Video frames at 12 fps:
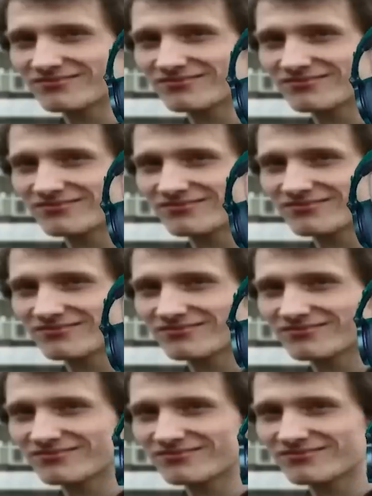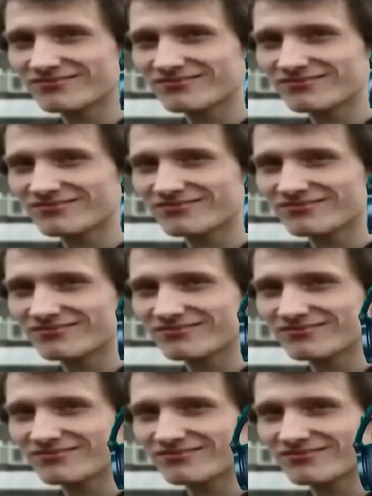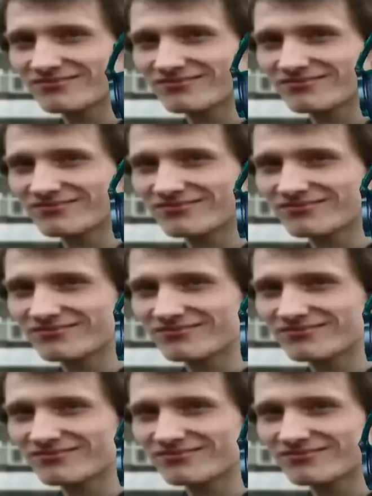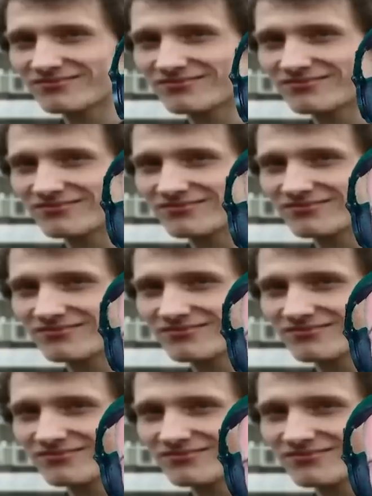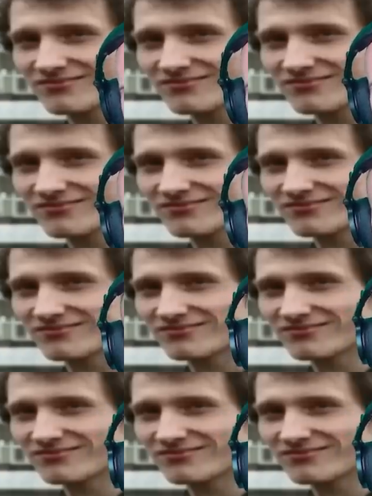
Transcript: No words are spoken by the person on screen.